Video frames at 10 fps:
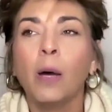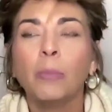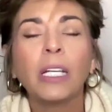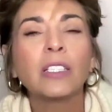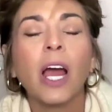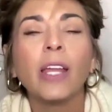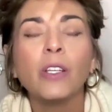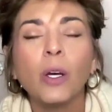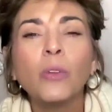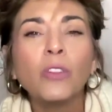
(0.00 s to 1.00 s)
because I
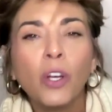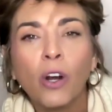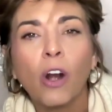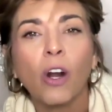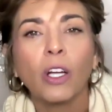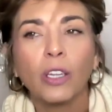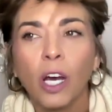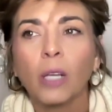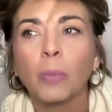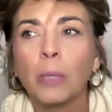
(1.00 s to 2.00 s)
know that there are a
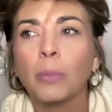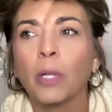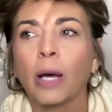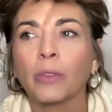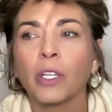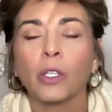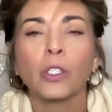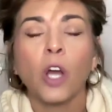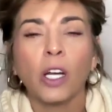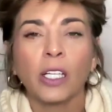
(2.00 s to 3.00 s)
lot of people out there
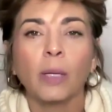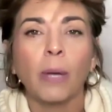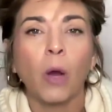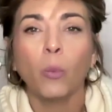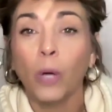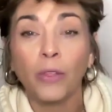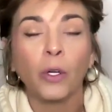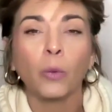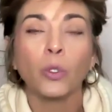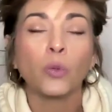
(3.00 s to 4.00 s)
talking about whether
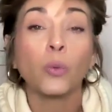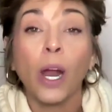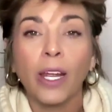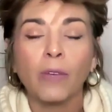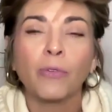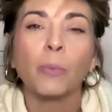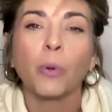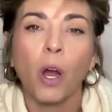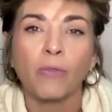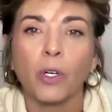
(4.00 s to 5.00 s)
it was right for
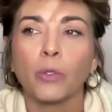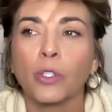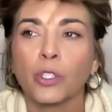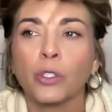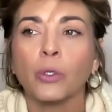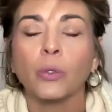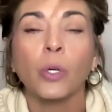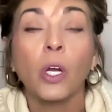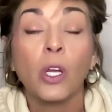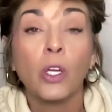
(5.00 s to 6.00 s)
Bravo to,